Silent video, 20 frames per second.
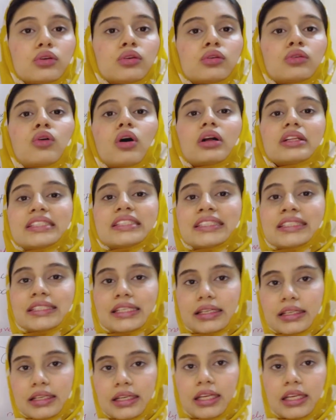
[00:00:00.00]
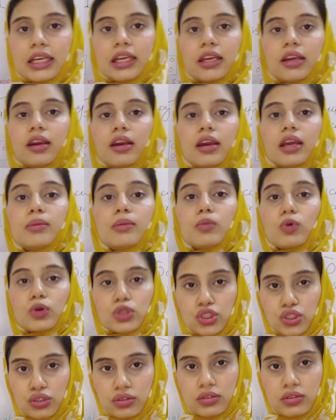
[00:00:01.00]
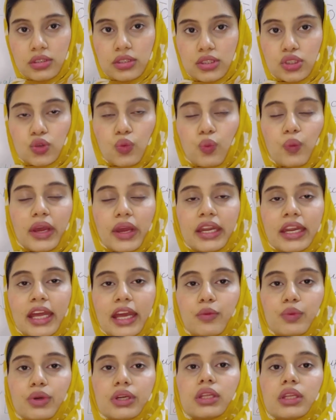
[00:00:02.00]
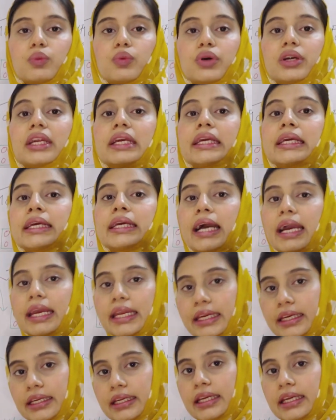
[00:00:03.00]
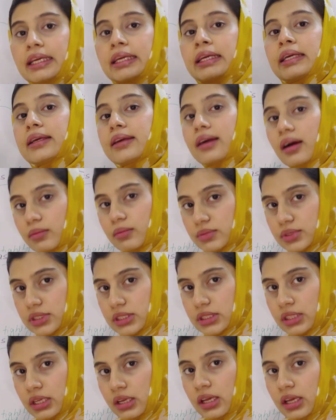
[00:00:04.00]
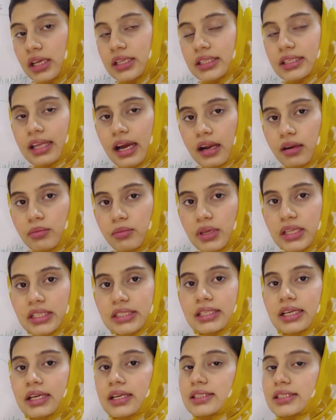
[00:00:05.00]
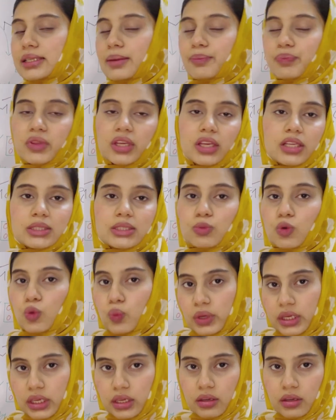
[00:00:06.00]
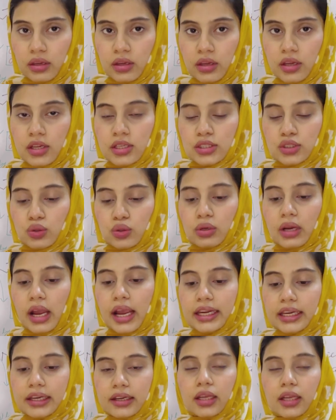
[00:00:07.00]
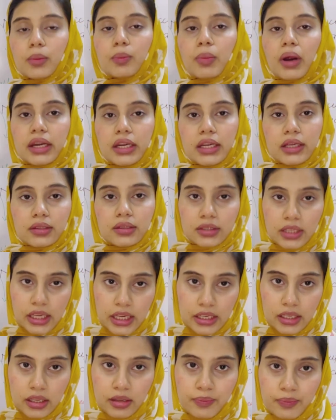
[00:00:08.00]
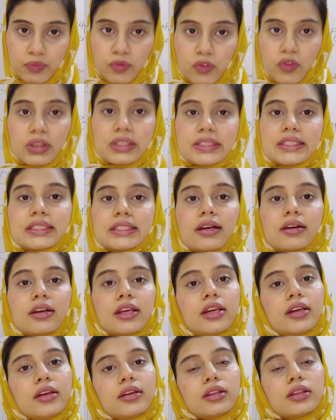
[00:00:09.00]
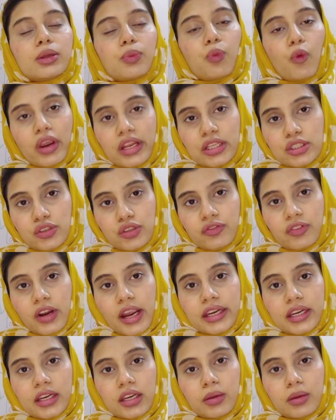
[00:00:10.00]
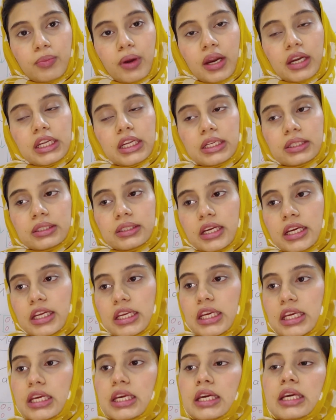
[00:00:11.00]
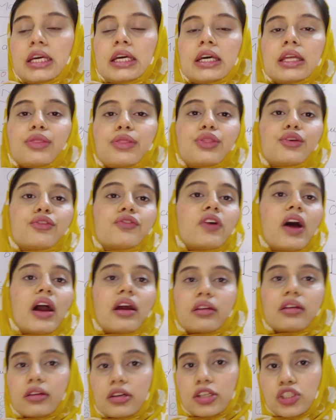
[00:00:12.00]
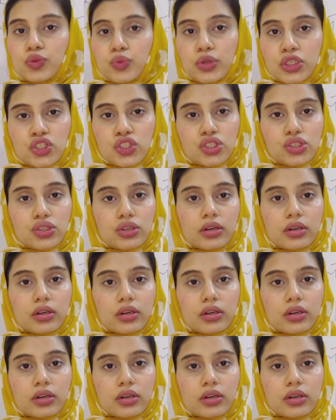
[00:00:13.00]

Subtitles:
constantly in motion. So whenever the word kinetic comes, that means something is moving. So kinetic particle theory, we will study the points of kinetic particle theory, the factors which